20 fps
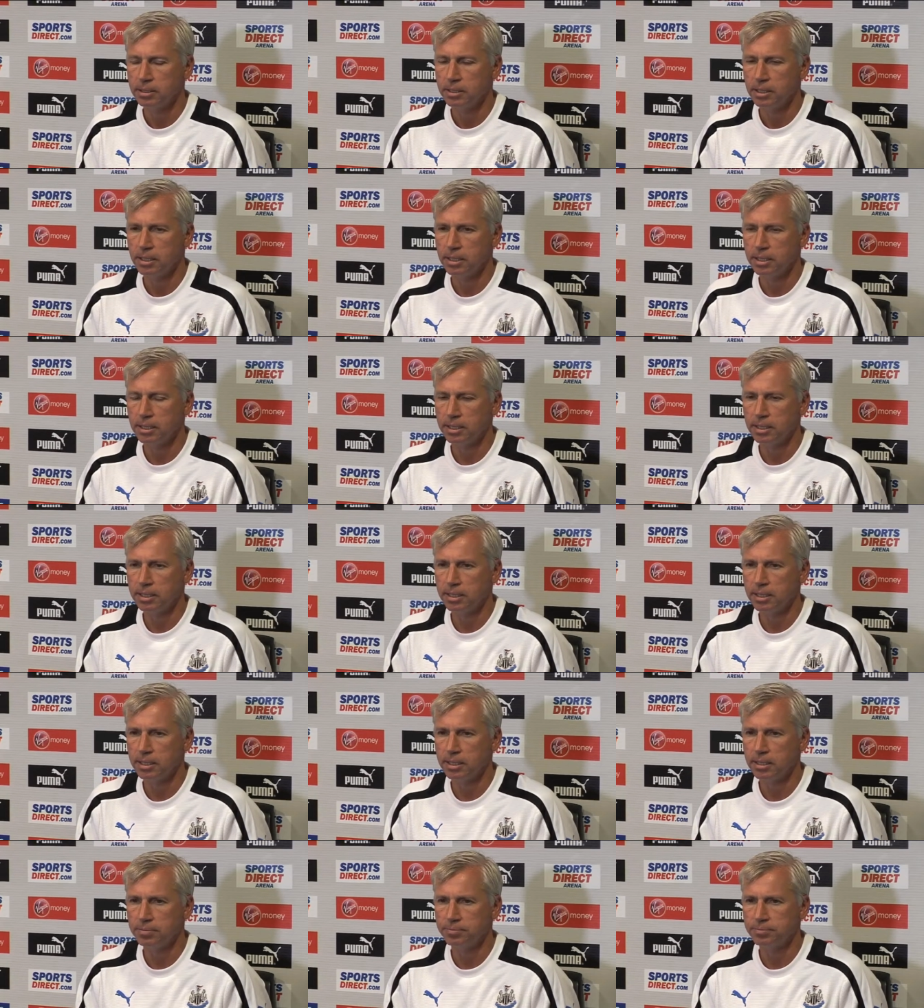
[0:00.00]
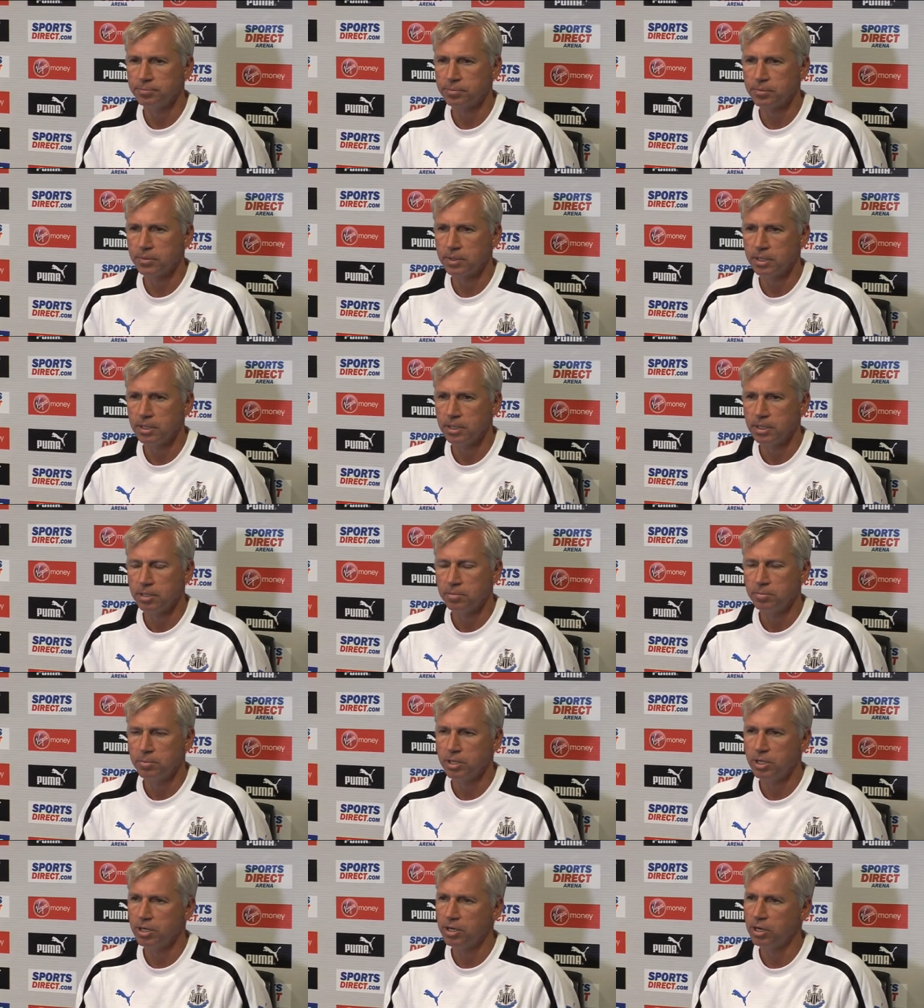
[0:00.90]
Um,
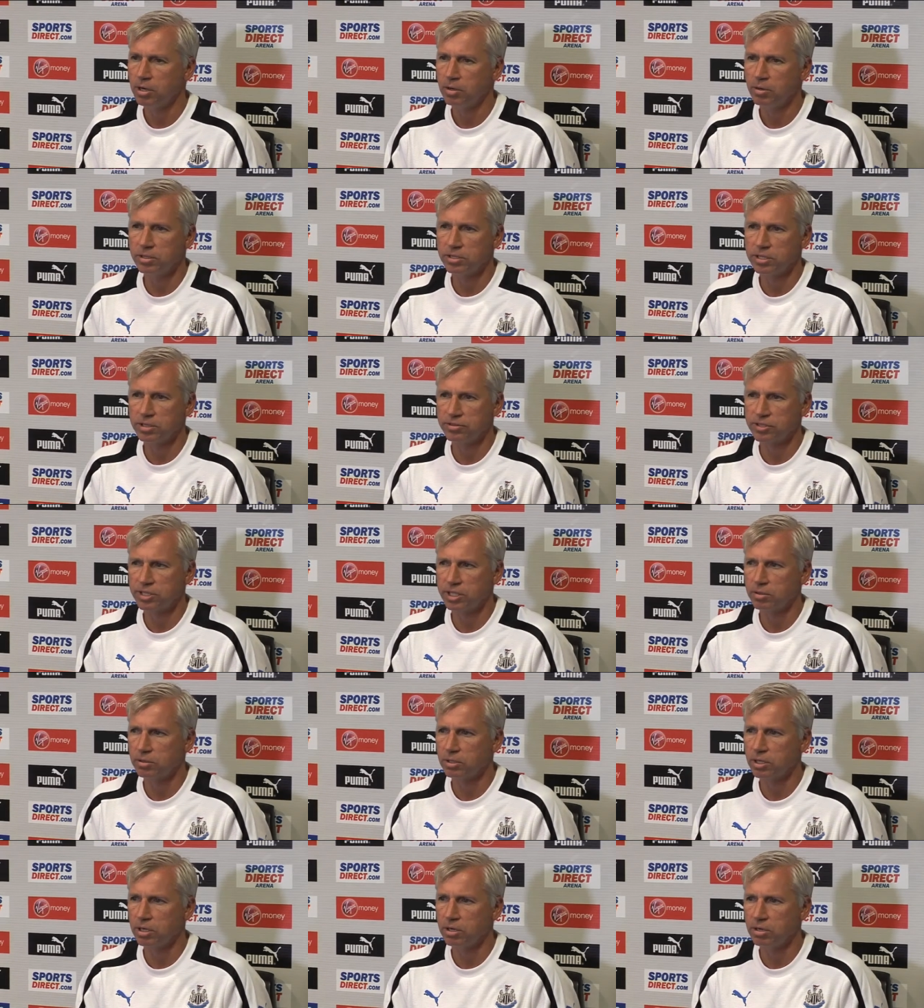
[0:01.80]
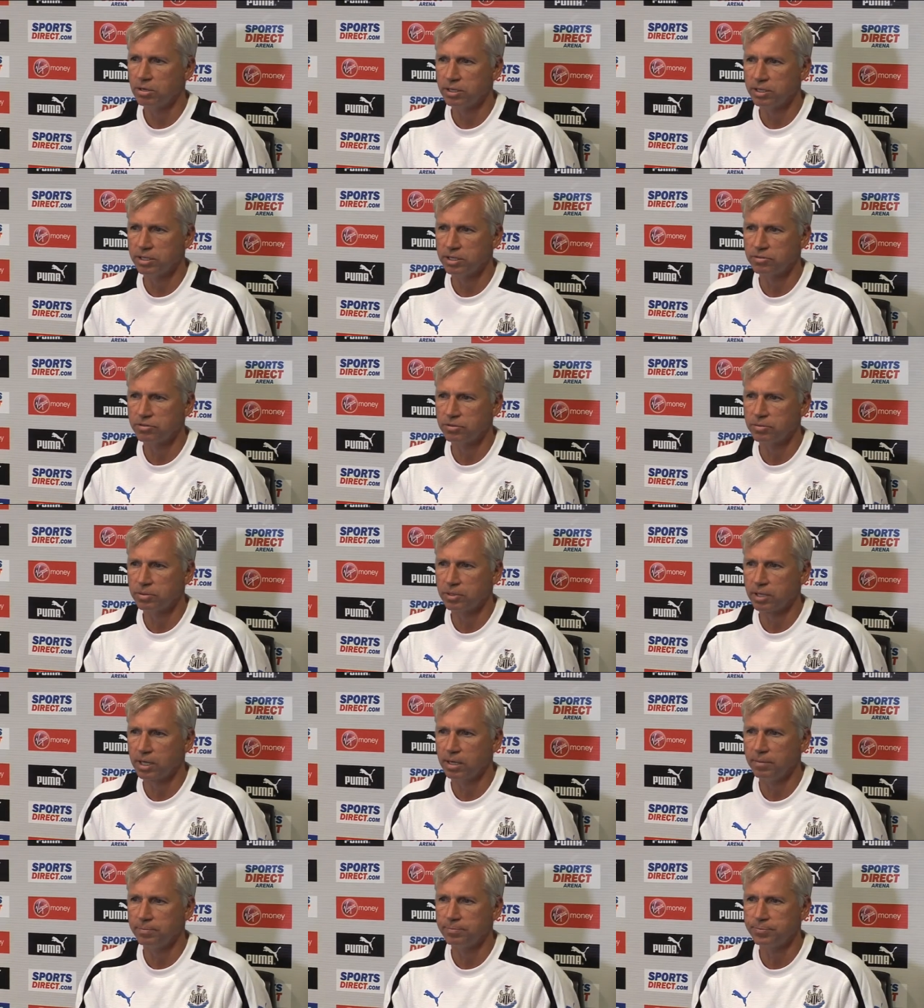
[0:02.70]
but you know, as I've said all along at this football
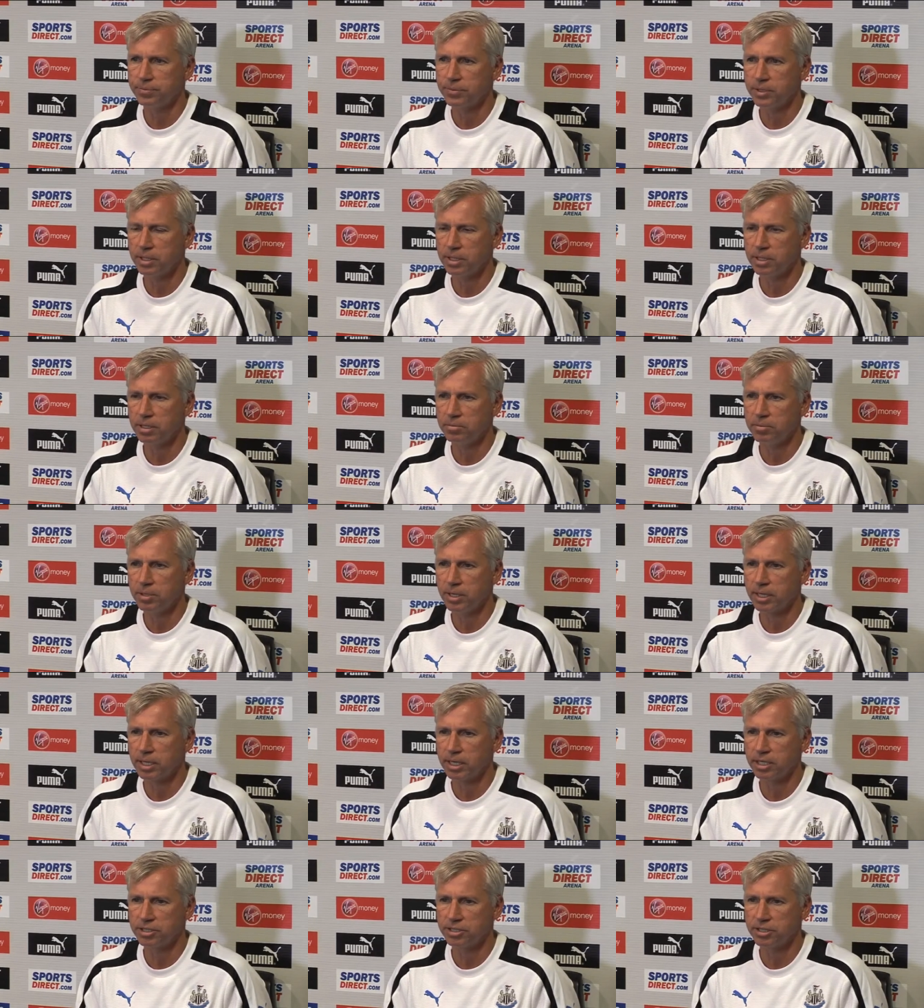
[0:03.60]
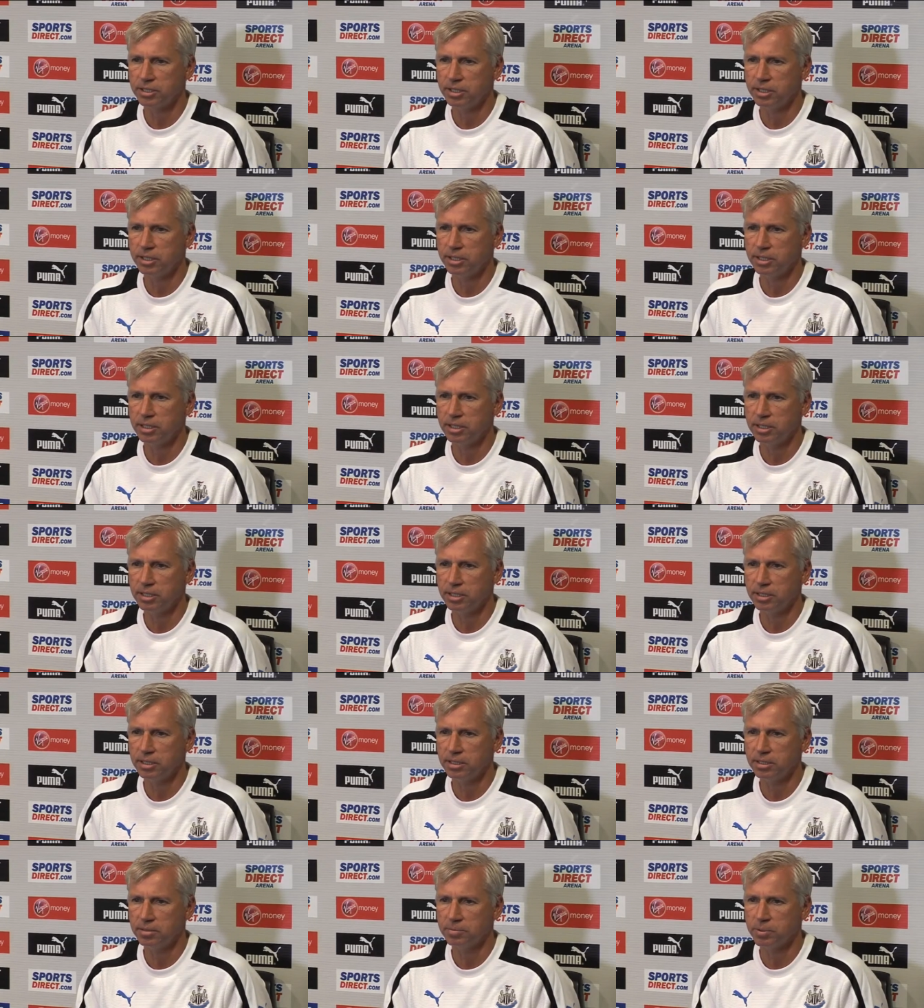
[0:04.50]
club, you know, Mike Ashley
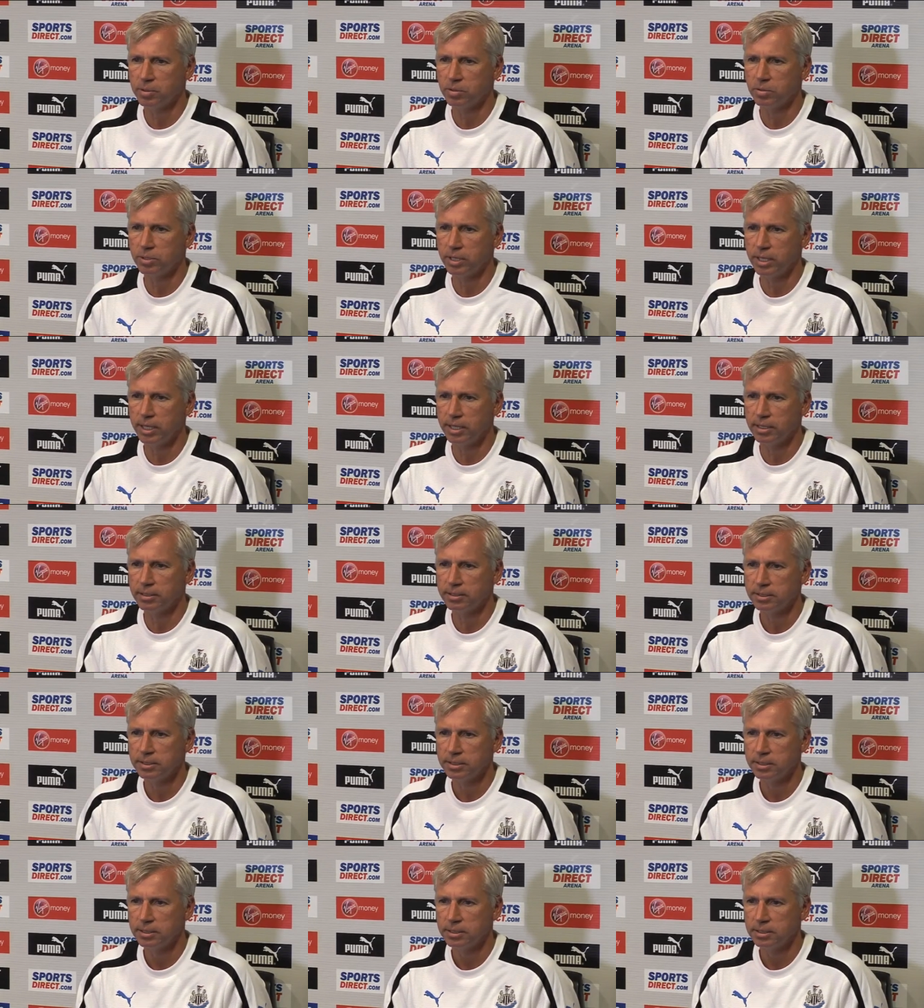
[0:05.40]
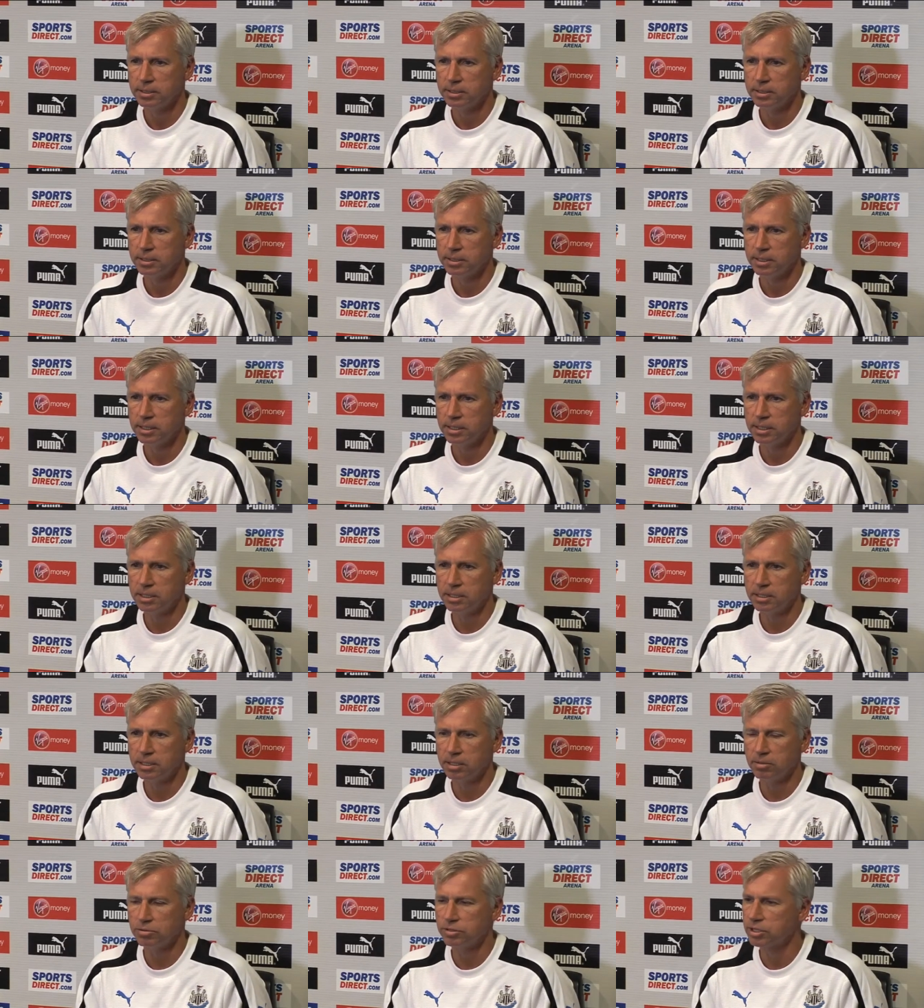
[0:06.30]
uh, and the board here uh,
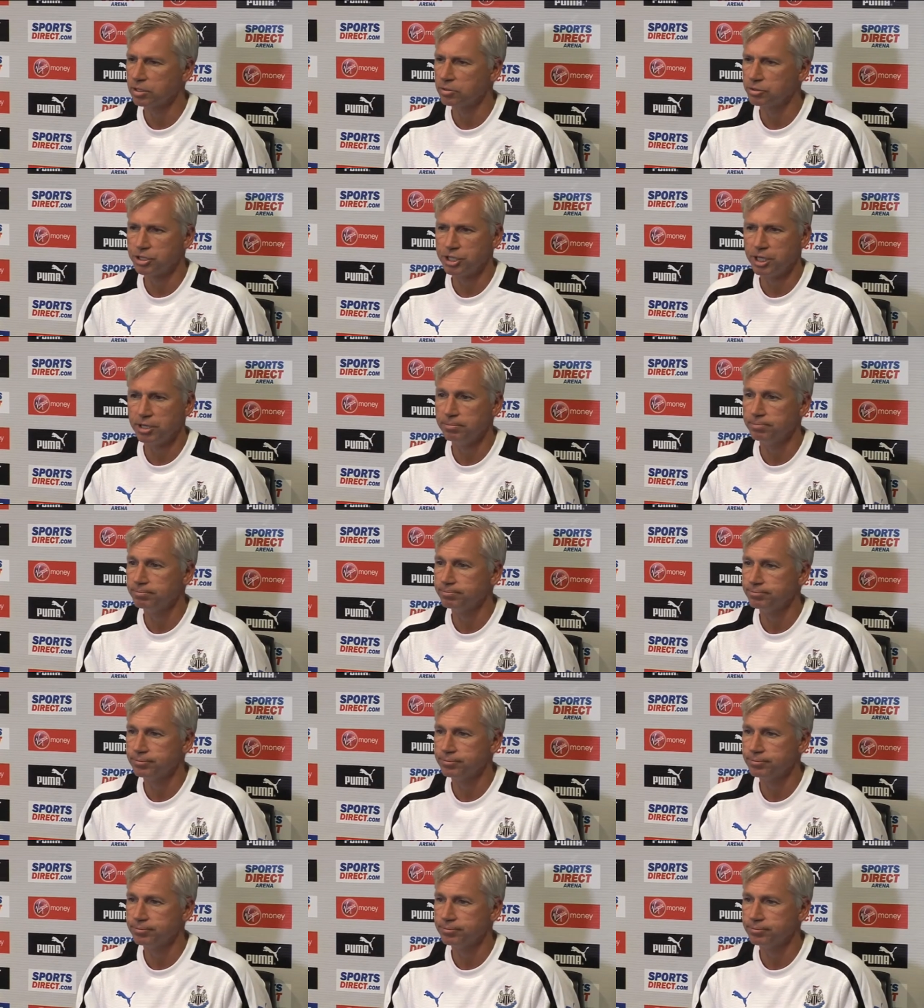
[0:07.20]
don't sell cheap.